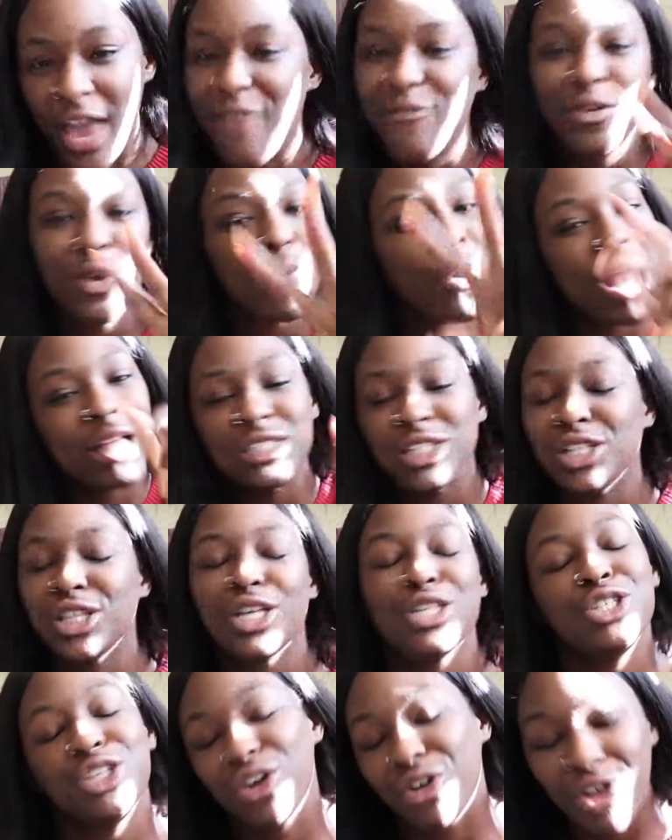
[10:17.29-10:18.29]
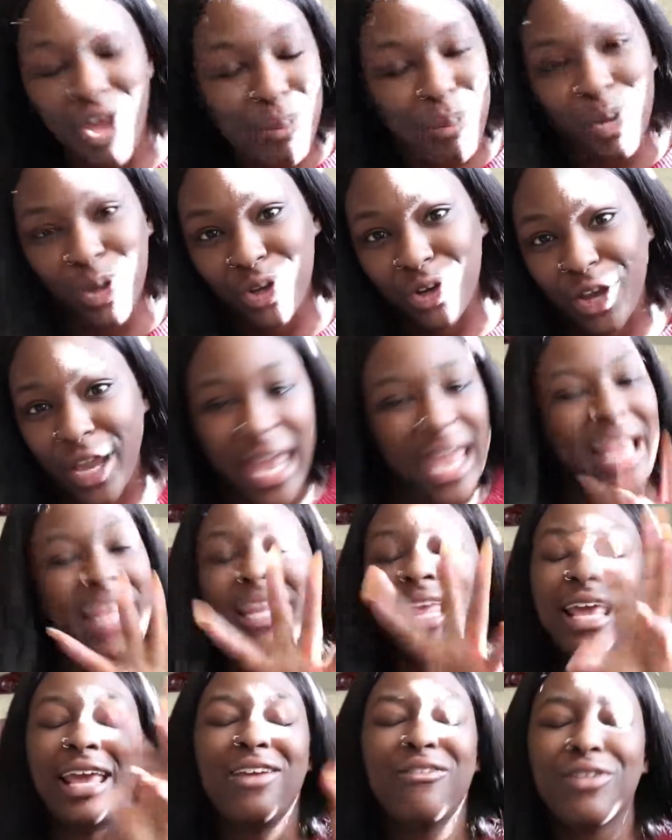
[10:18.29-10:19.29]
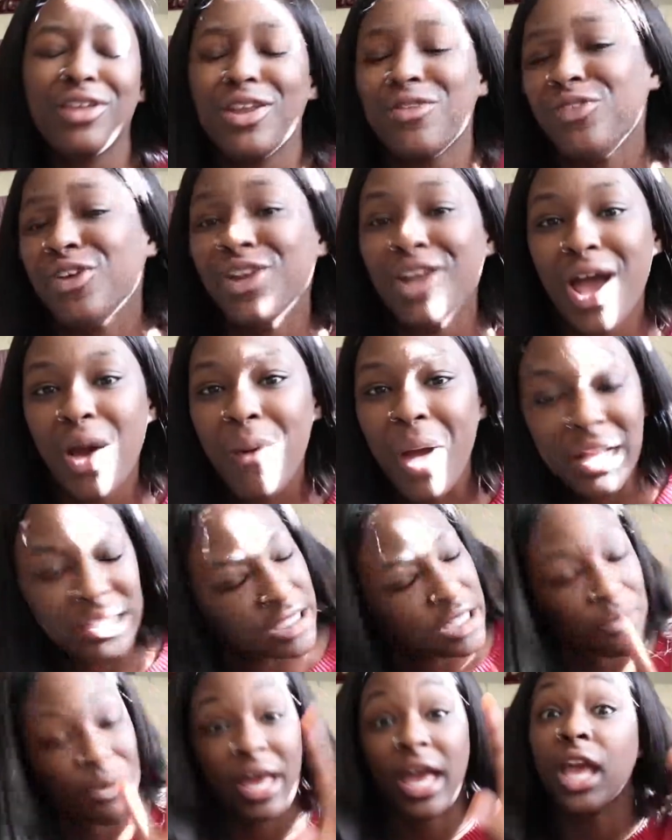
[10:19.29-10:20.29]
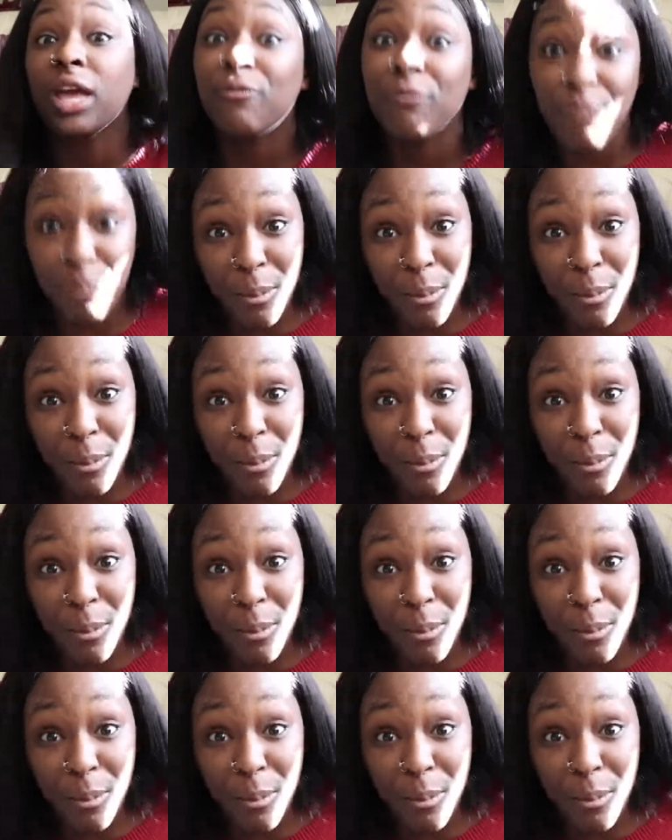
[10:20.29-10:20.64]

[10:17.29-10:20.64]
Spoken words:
If you're watching this, you're a hypocrite. And even if you're not watching it,